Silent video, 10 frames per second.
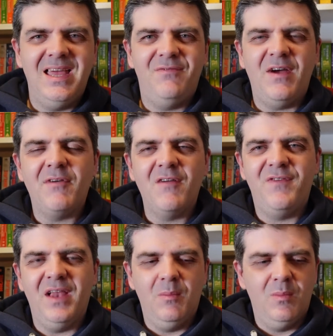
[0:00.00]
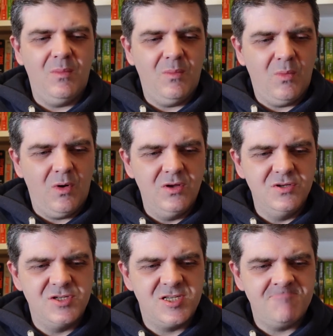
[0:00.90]
If ever a film
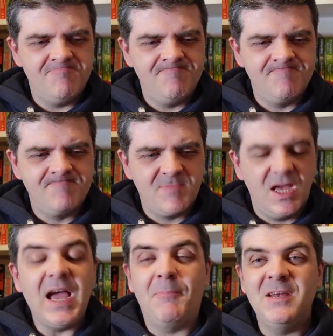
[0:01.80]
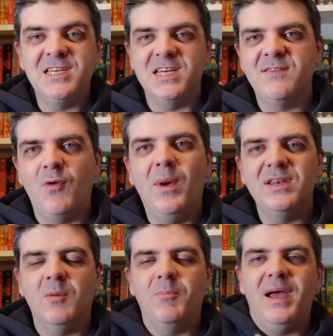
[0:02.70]
was appreciation of it
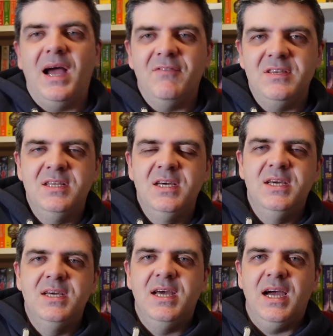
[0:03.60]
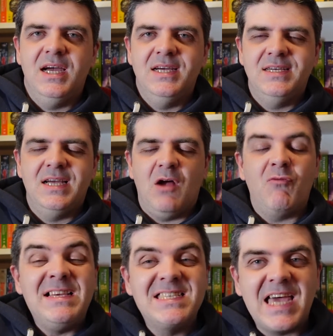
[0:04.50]
went up by having uh, a
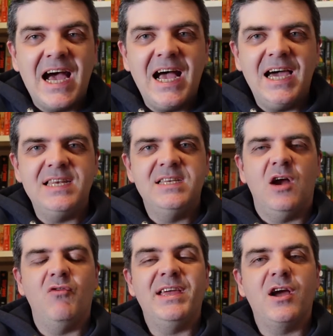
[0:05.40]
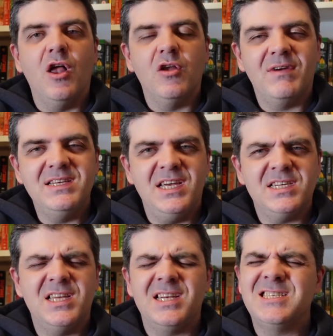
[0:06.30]
rescan, a
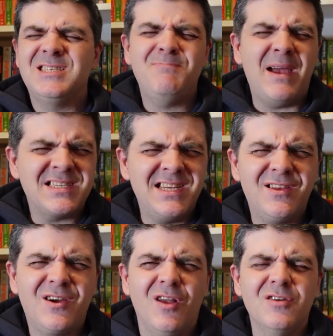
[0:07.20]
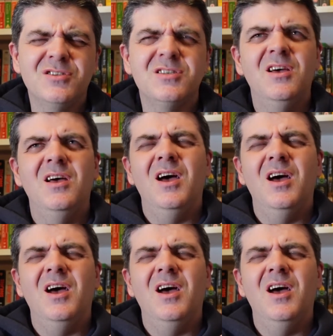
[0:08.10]
recolorization, and especially the colors.